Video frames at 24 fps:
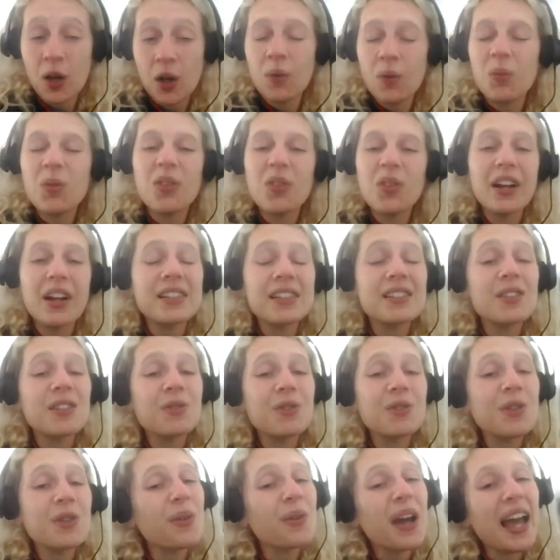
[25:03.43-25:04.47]
Whereas if
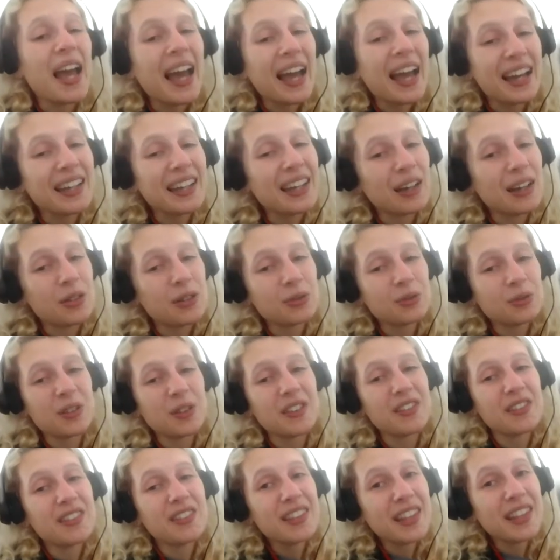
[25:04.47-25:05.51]
you hang out with
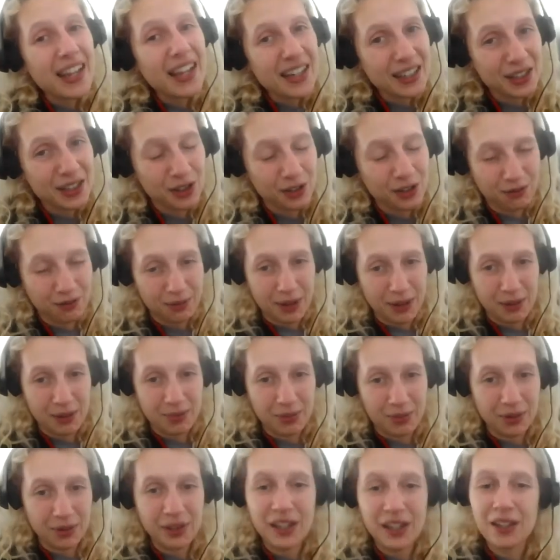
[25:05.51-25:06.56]
negative
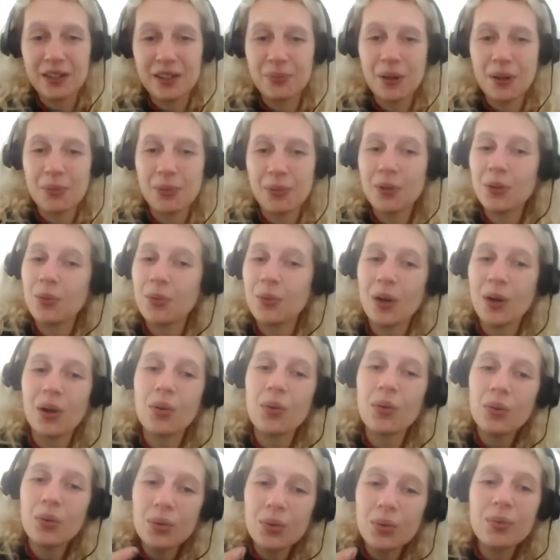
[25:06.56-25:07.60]
people and people who are
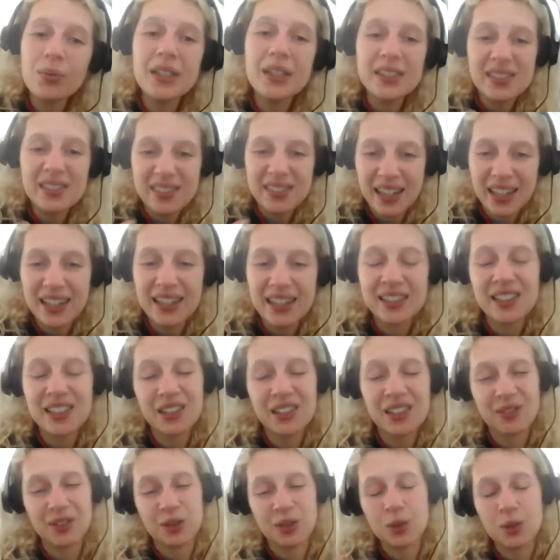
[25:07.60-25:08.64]
always
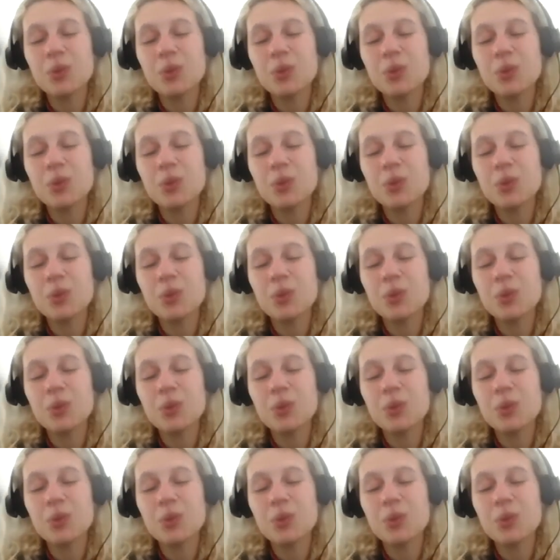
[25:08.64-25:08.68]
negative and